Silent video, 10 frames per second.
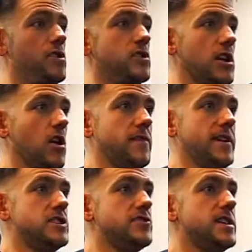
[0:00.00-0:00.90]
caused a lot
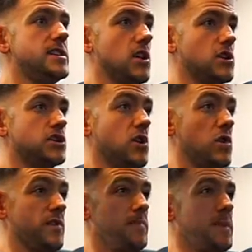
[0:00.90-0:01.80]
of injuries, a lot of
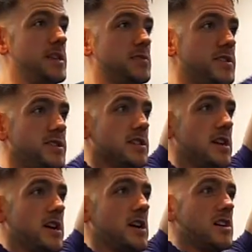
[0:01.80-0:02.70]
shoulder impingements.